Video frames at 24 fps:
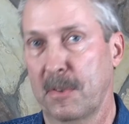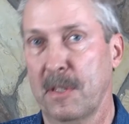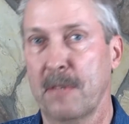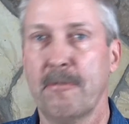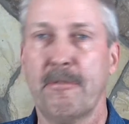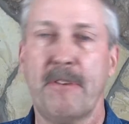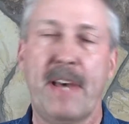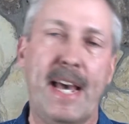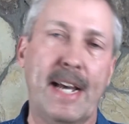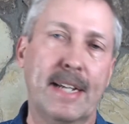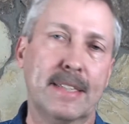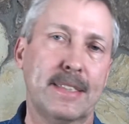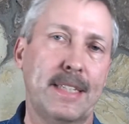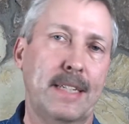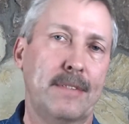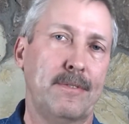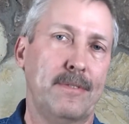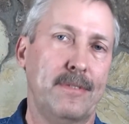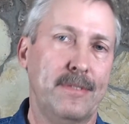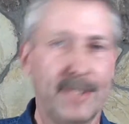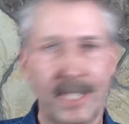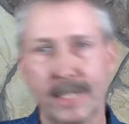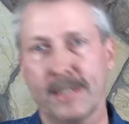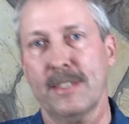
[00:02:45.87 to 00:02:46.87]
Facts have
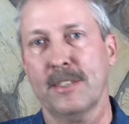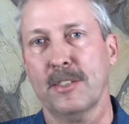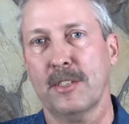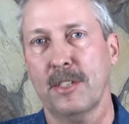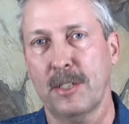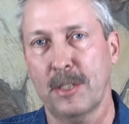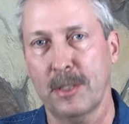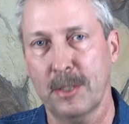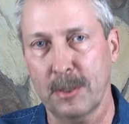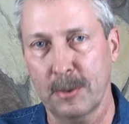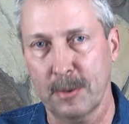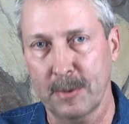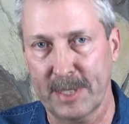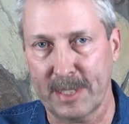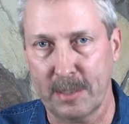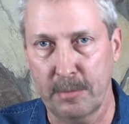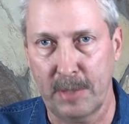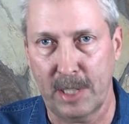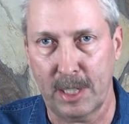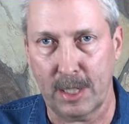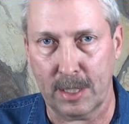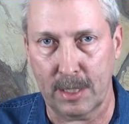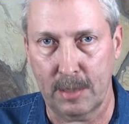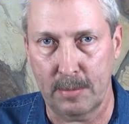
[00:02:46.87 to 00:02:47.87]
nothing to do with
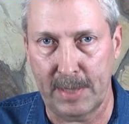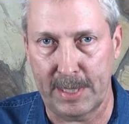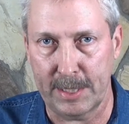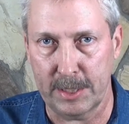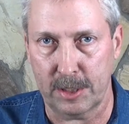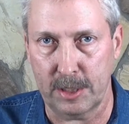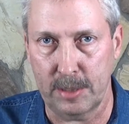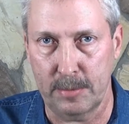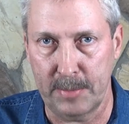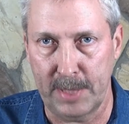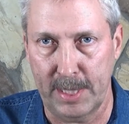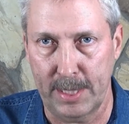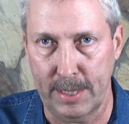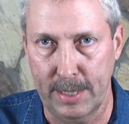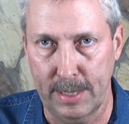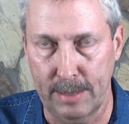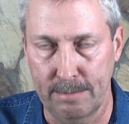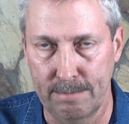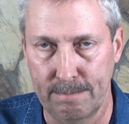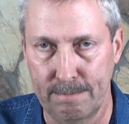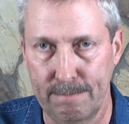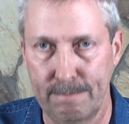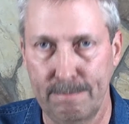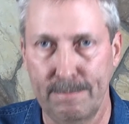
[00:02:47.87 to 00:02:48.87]
American mainstream media,
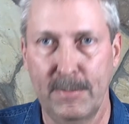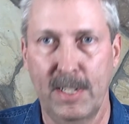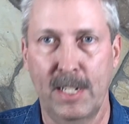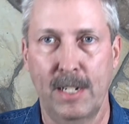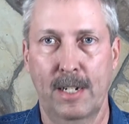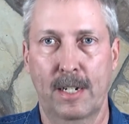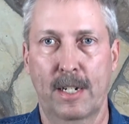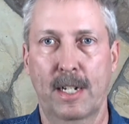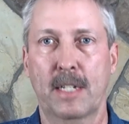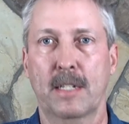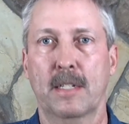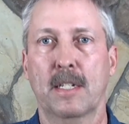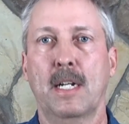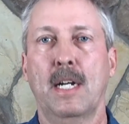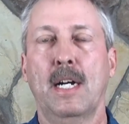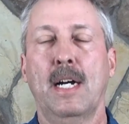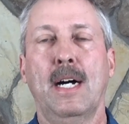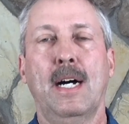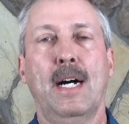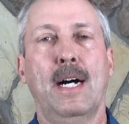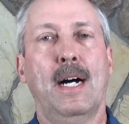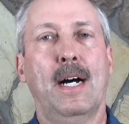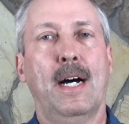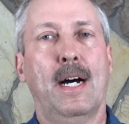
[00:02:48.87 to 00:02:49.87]
all right?
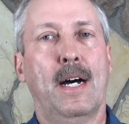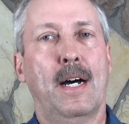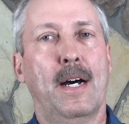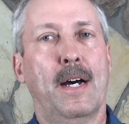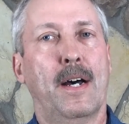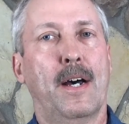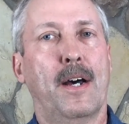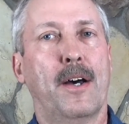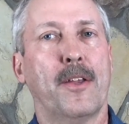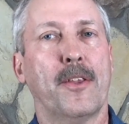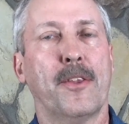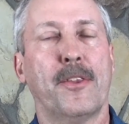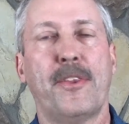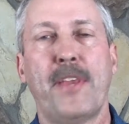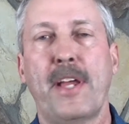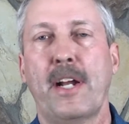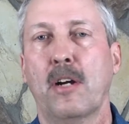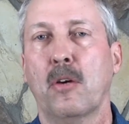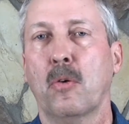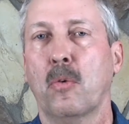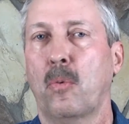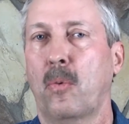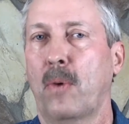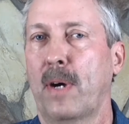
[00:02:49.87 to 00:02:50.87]

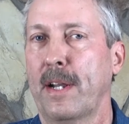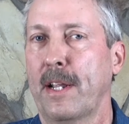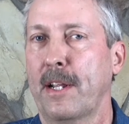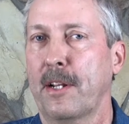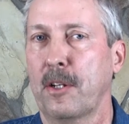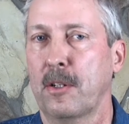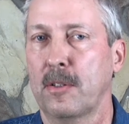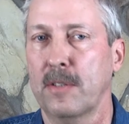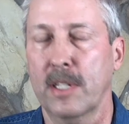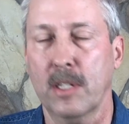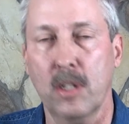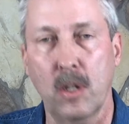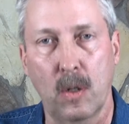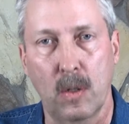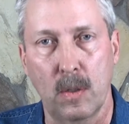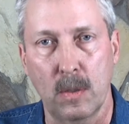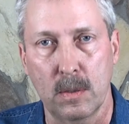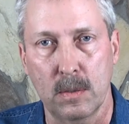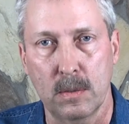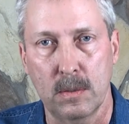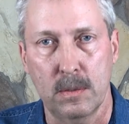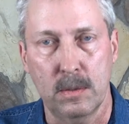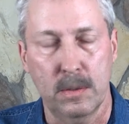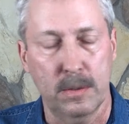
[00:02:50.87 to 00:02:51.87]
Their one and only
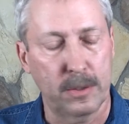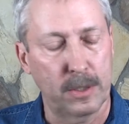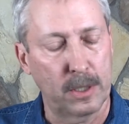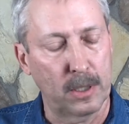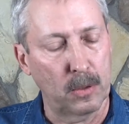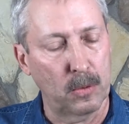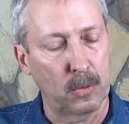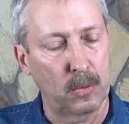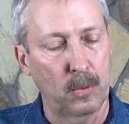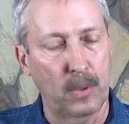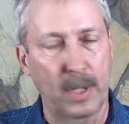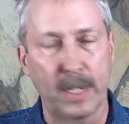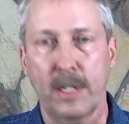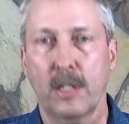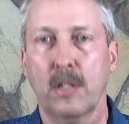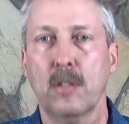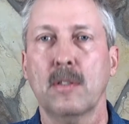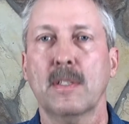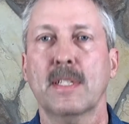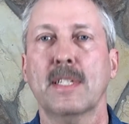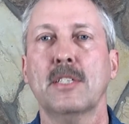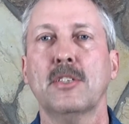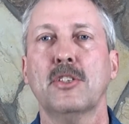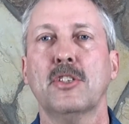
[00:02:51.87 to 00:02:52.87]
goal, their one and
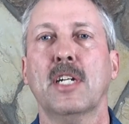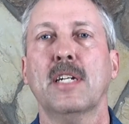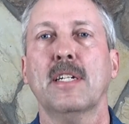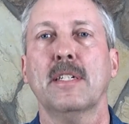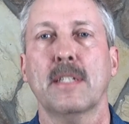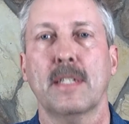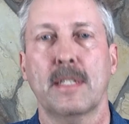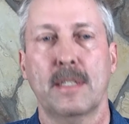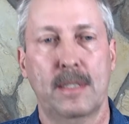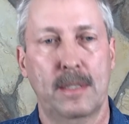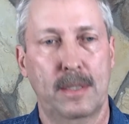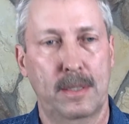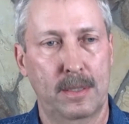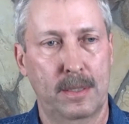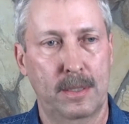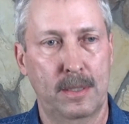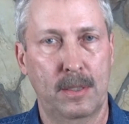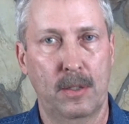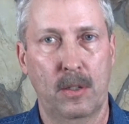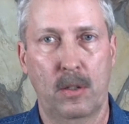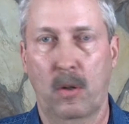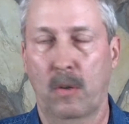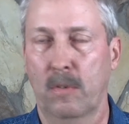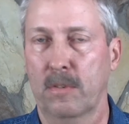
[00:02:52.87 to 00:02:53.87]
only agenda
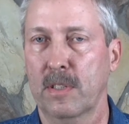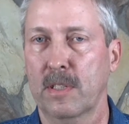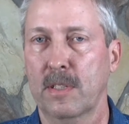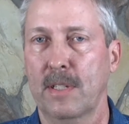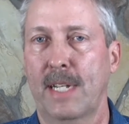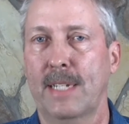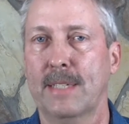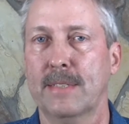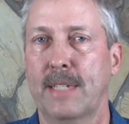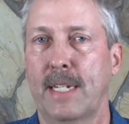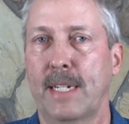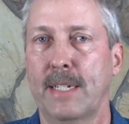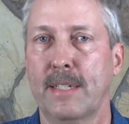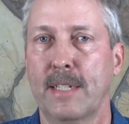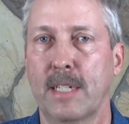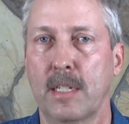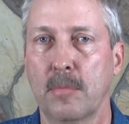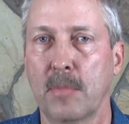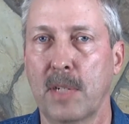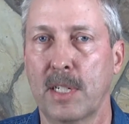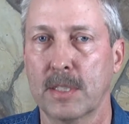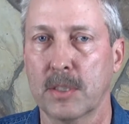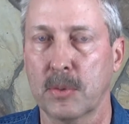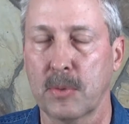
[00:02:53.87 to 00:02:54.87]
over the last 18
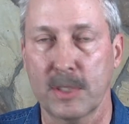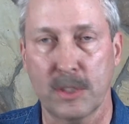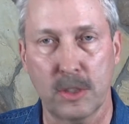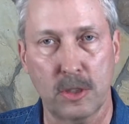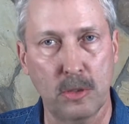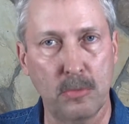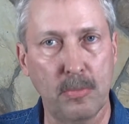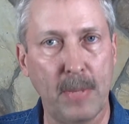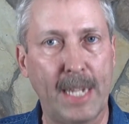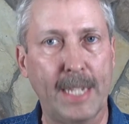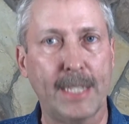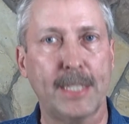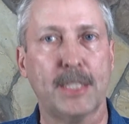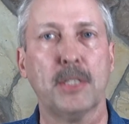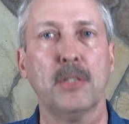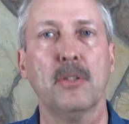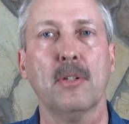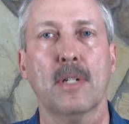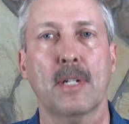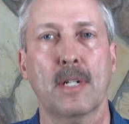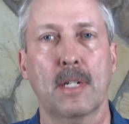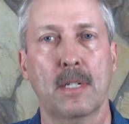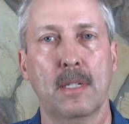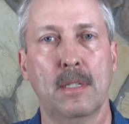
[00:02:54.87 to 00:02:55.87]
months was to make
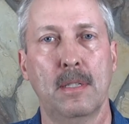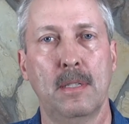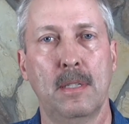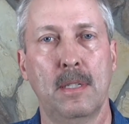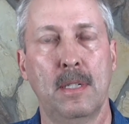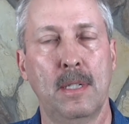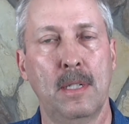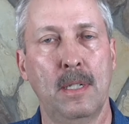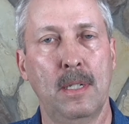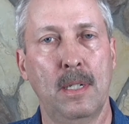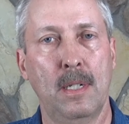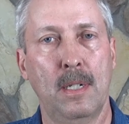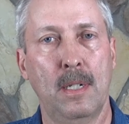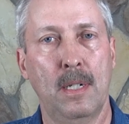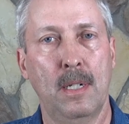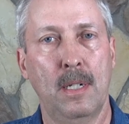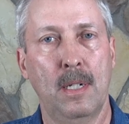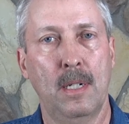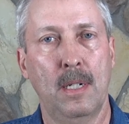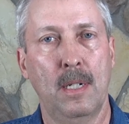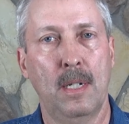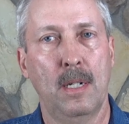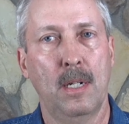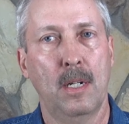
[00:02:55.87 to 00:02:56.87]
sure
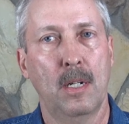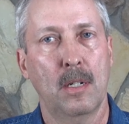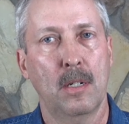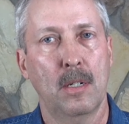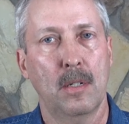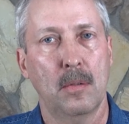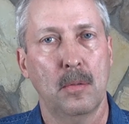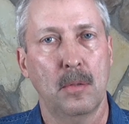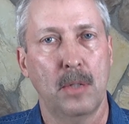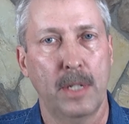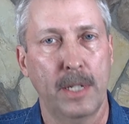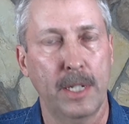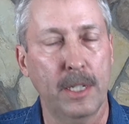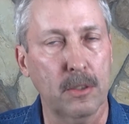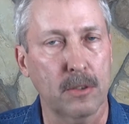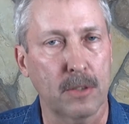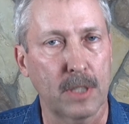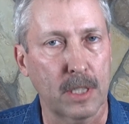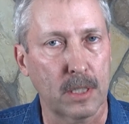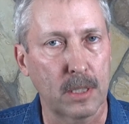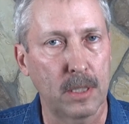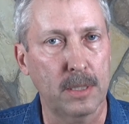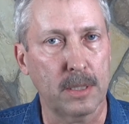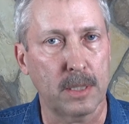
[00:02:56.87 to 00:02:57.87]
Hillary
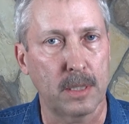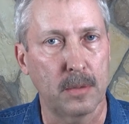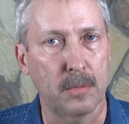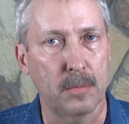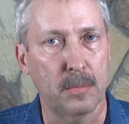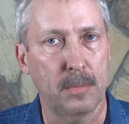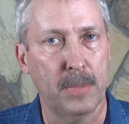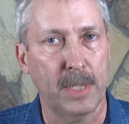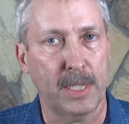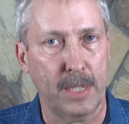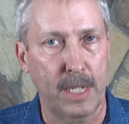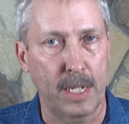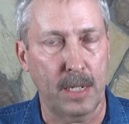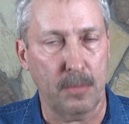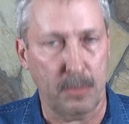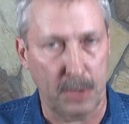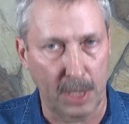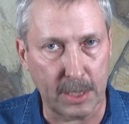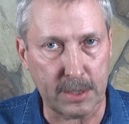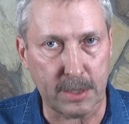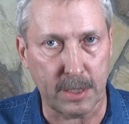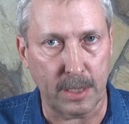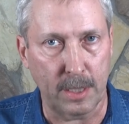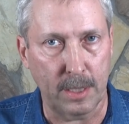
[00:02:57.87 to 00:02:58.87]
Clinton became
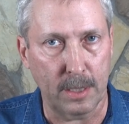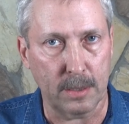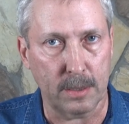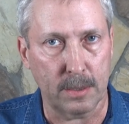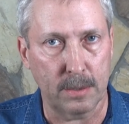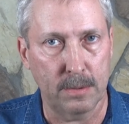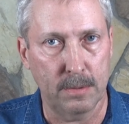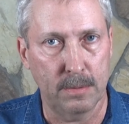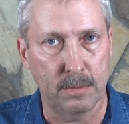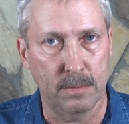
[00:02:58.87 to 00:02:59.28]
president.